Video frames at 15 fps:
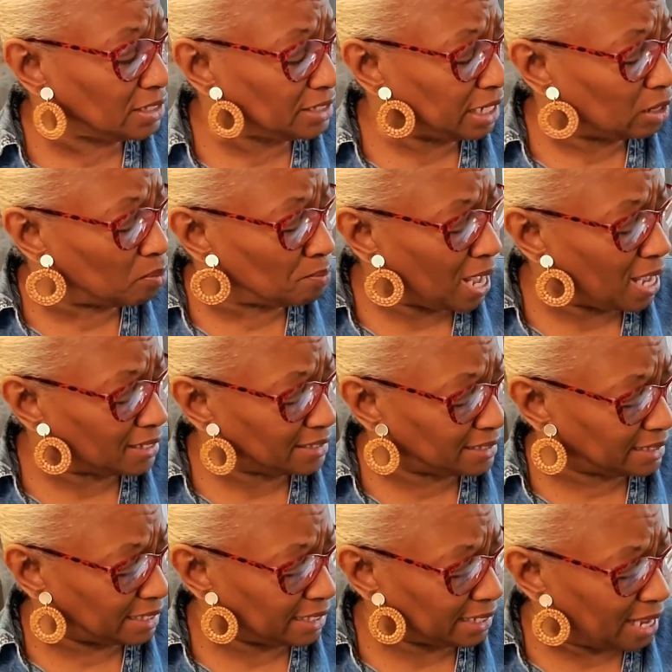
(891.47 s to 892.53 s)
Del
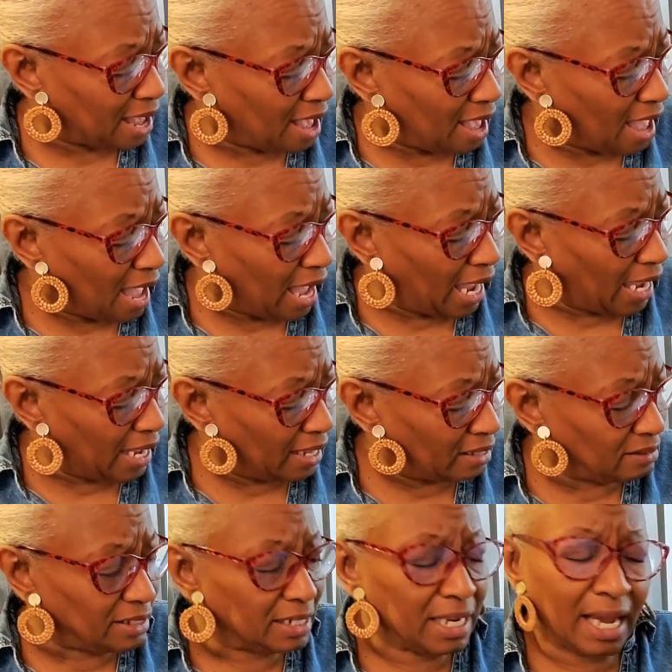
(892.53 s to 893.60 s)
Monte.
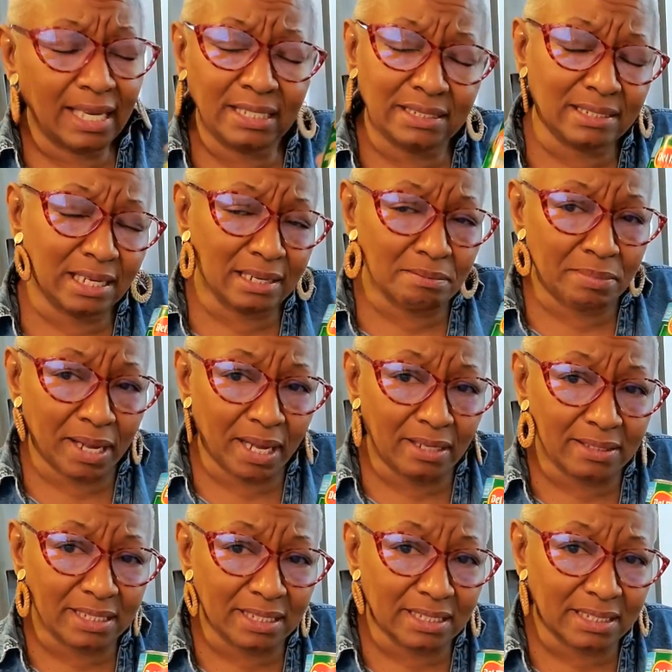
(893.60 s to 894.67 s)
And the nice thing
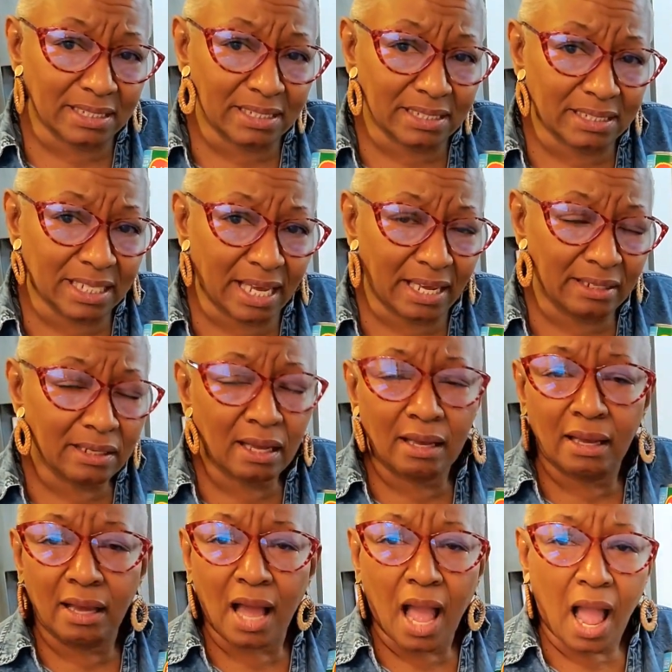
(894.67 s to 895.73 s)
about this is that
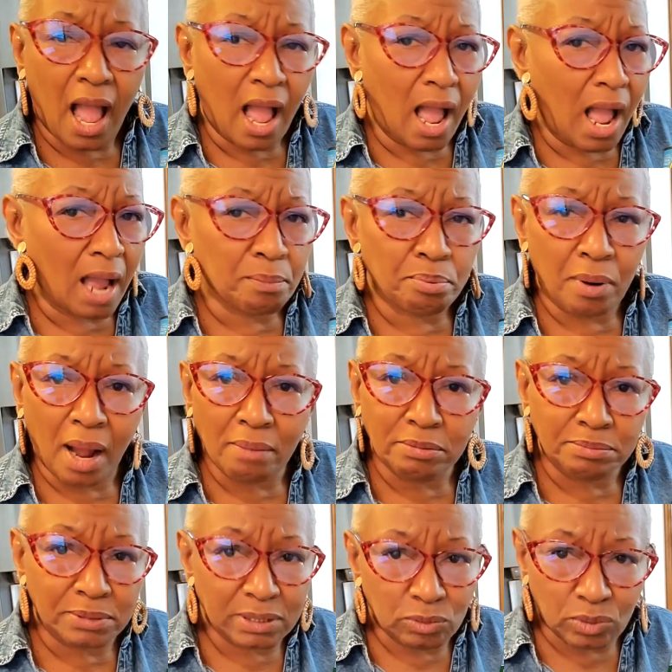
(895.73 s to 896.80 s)
I
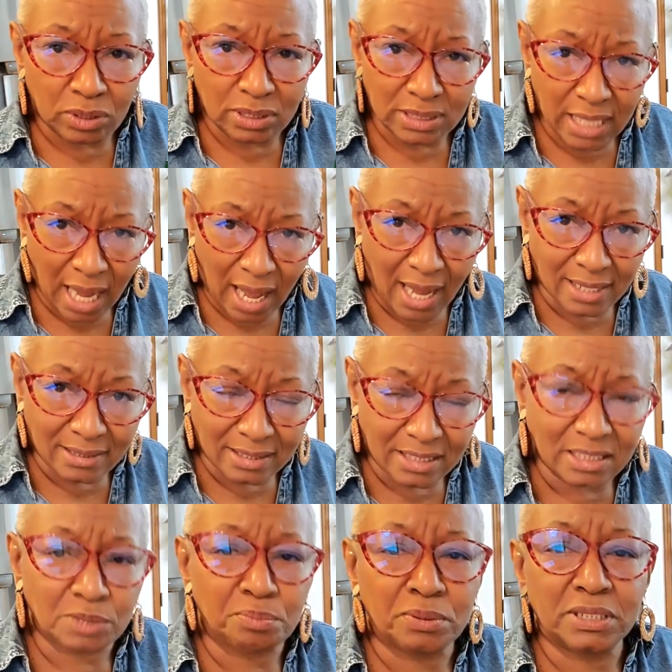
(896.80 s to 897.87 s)
probably will not
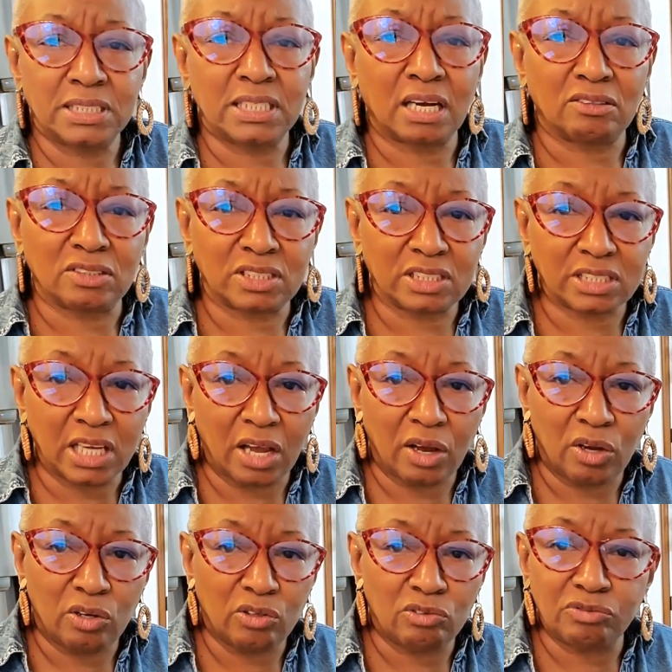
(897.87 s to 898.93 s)
just put it on the
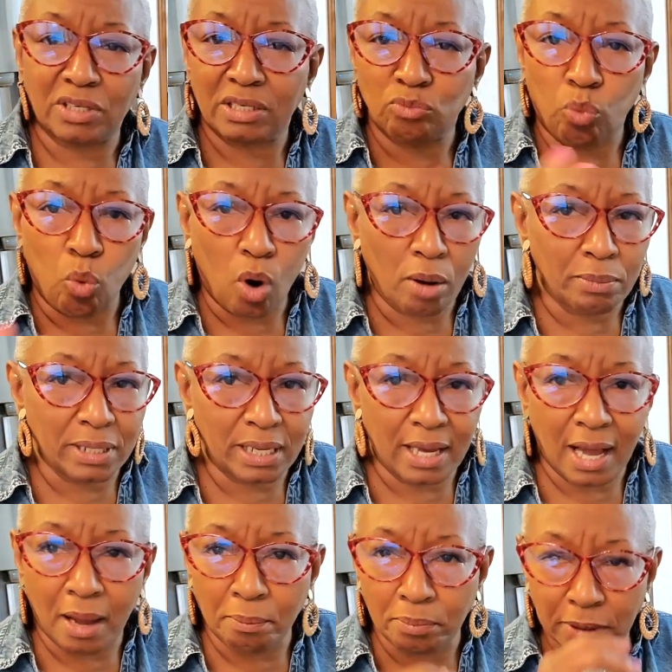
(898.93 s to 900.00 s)
stove and warm it
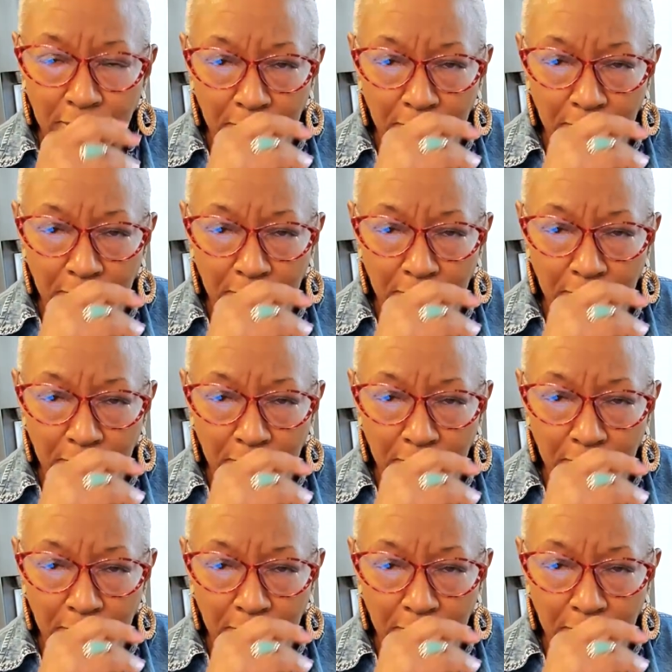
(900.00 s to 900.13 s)
up,